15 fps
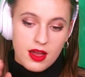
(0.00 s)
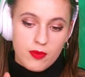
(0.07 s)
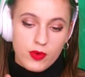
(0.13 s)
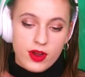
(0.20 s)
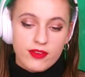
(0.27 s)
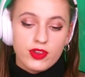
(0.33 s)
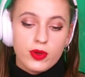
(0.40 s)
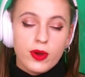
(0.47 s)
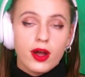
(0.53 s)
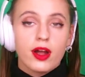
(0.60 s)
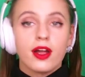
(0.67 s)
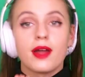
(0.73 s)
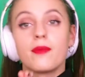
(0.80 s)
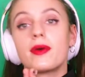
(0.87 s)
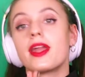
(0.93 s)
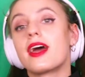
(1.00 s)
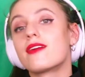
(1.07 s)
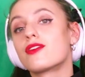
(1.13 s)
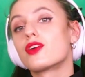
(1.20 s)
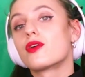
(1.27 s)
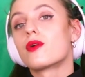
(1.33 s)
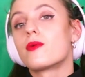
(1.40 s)
Wherever you are and
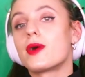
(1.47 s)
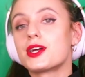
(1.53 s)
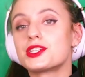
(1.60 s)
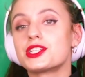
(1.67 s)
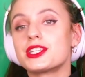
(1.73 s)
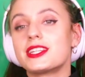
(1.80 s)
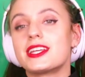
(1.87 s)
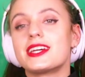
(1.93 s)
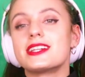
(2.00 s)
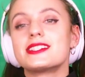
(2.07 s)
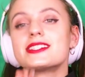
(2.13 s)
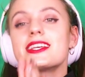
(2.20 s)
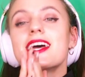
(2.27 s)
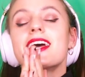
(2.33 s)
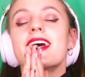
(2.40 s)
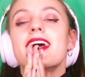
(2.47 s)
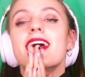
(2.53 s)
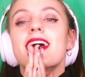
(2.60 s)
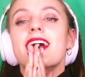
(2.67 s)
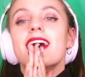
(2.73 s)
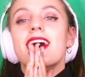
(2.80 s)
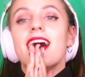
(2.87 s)
whenever you are watching this,
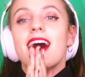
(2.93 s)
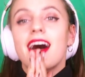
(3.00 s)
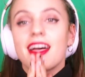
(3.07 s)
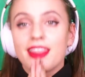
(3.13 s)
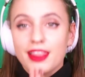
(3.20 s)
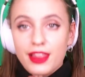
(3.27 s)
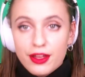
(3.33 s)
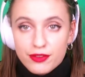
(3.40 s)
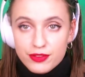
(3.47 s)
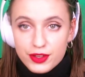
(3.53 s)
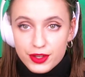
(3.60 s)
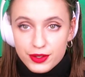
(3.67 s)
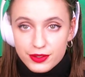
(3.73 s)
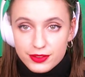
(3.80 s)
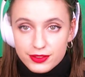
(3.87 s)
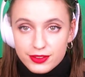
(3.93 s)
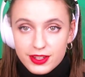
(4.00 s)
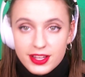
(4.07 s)
I love you.